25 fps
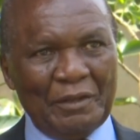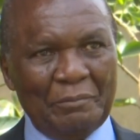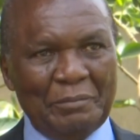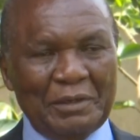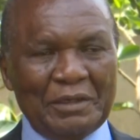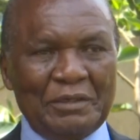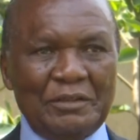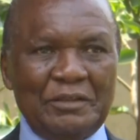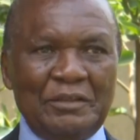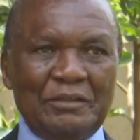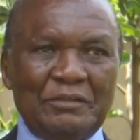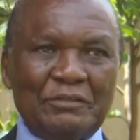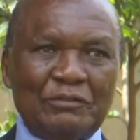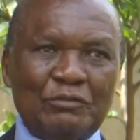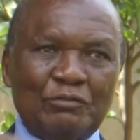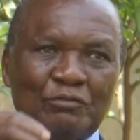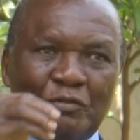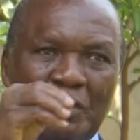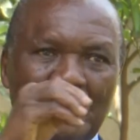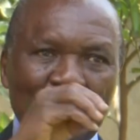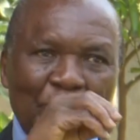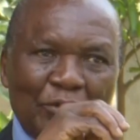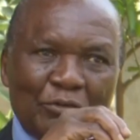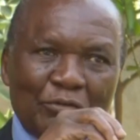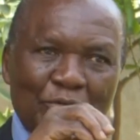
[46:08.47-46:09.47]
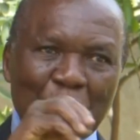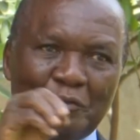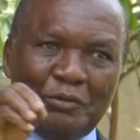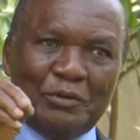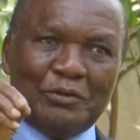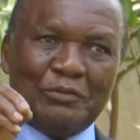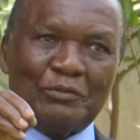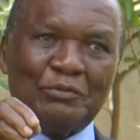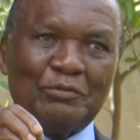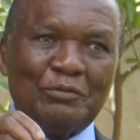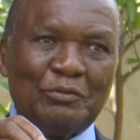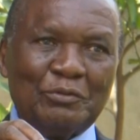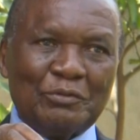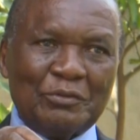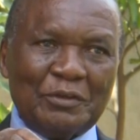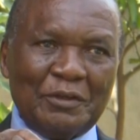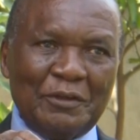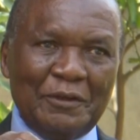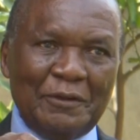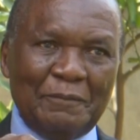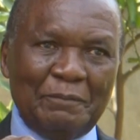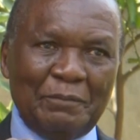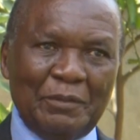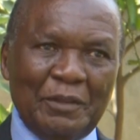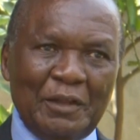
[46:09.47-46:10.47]
But these structural issues
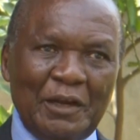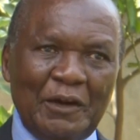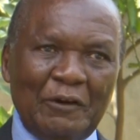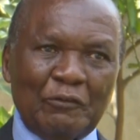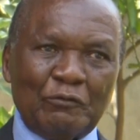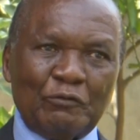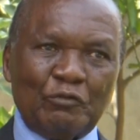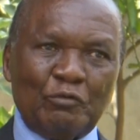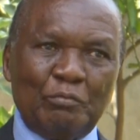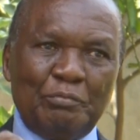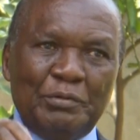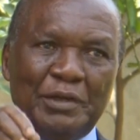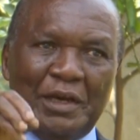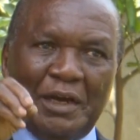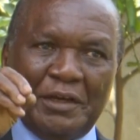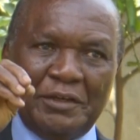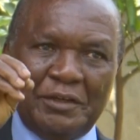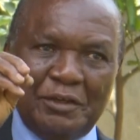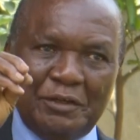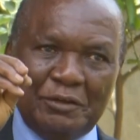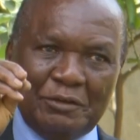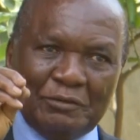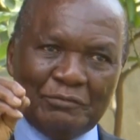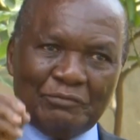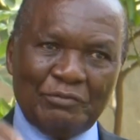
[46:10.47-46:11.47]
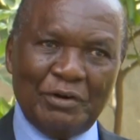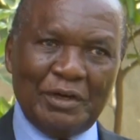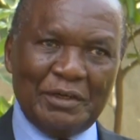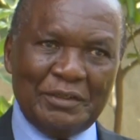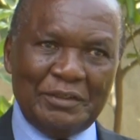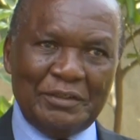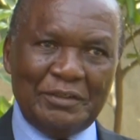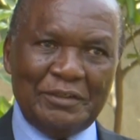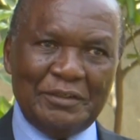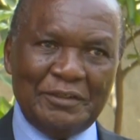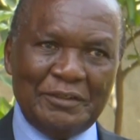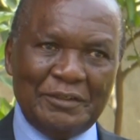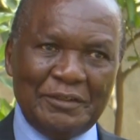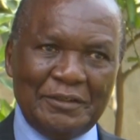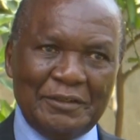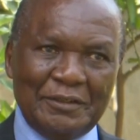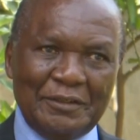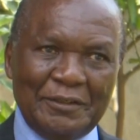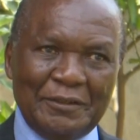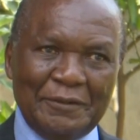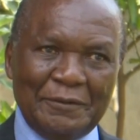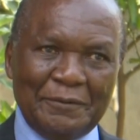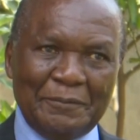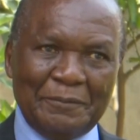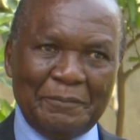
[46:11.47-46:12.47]
have to be identified,
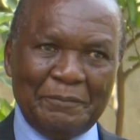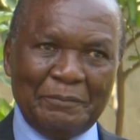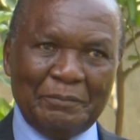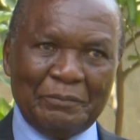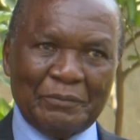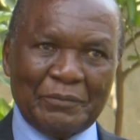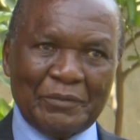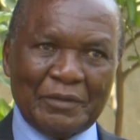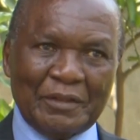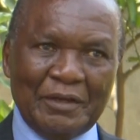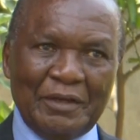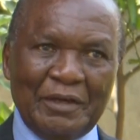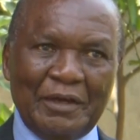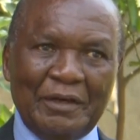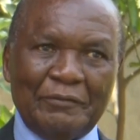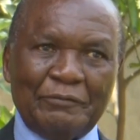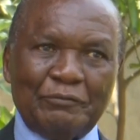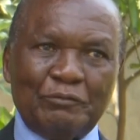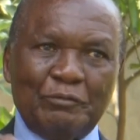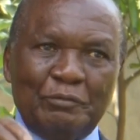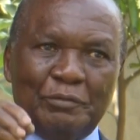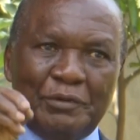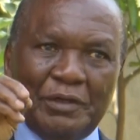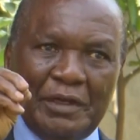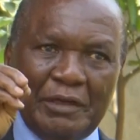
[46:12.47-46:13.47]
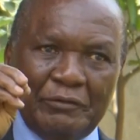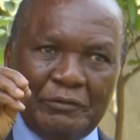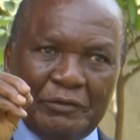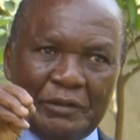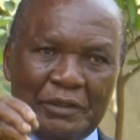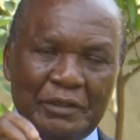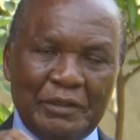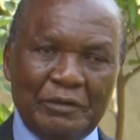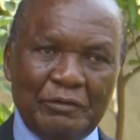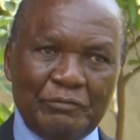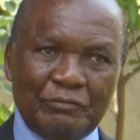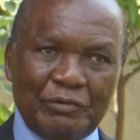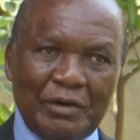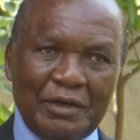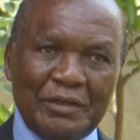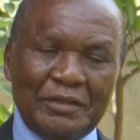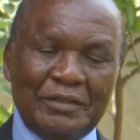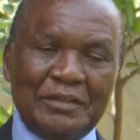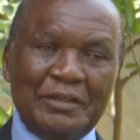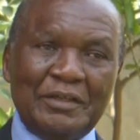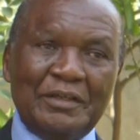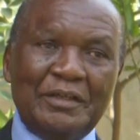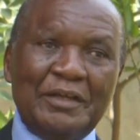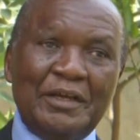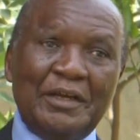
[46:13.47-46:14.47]

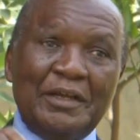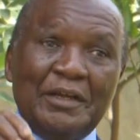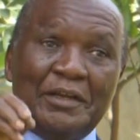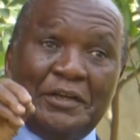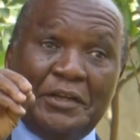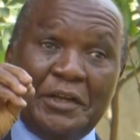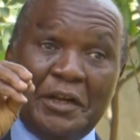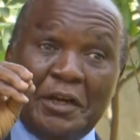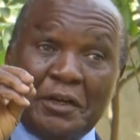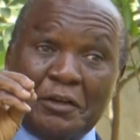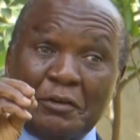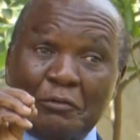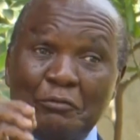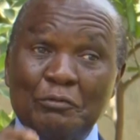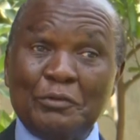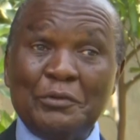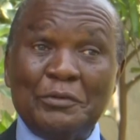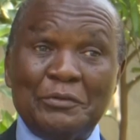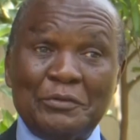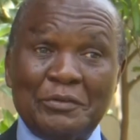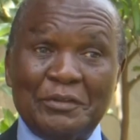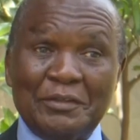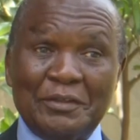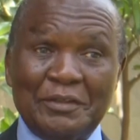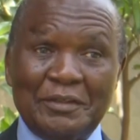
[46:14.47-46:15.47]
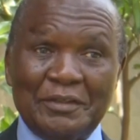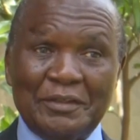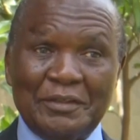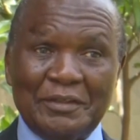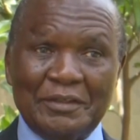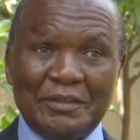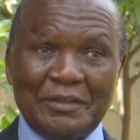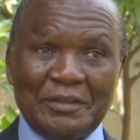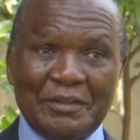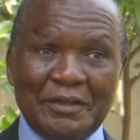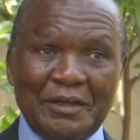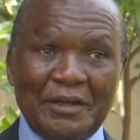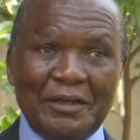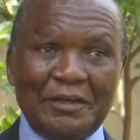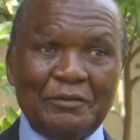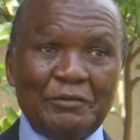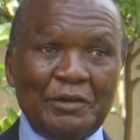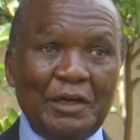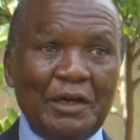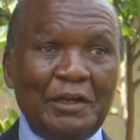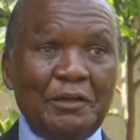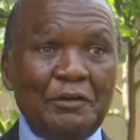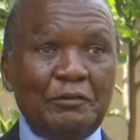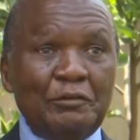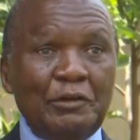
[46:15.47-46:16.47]
and dealt with.
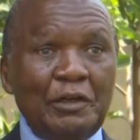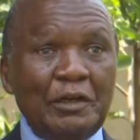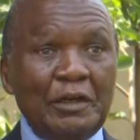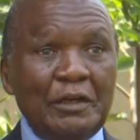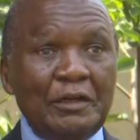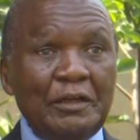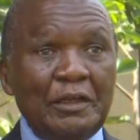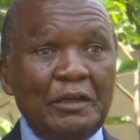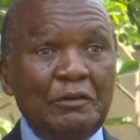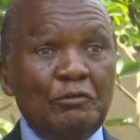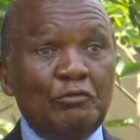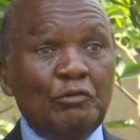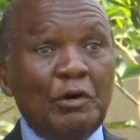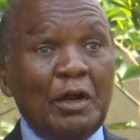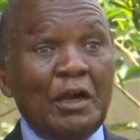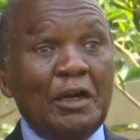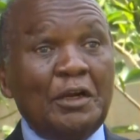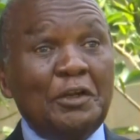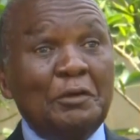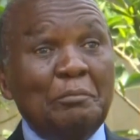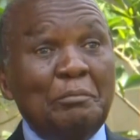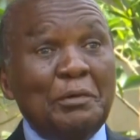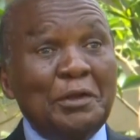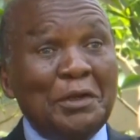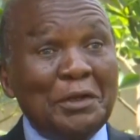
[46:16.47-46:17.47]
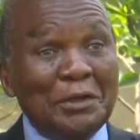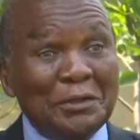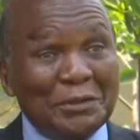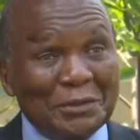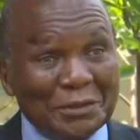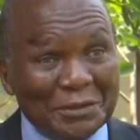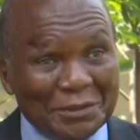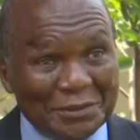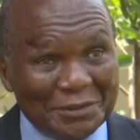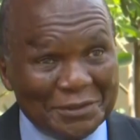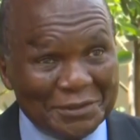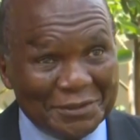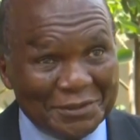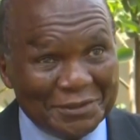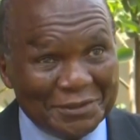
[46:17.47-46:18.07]
Mm. And then you are liberated.